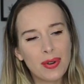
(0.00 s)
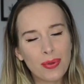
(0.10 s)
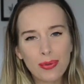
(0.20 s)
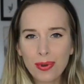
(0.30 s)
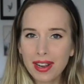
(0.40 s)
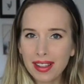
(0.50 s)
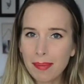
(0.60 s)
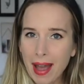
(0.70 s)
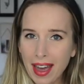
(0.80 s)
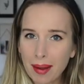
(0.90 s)
really
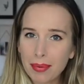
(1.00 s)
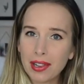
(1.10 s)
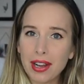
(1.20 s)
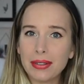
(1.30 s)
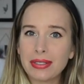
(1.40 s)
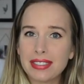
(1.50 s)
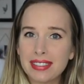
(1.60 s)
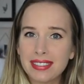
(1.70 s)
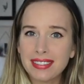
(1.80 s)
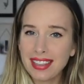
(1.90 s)
bad up
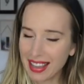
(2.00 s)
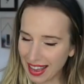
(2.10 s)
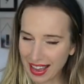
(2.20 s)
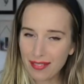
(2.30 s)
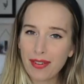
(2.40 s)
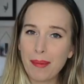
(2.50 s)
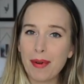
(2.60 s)
close and from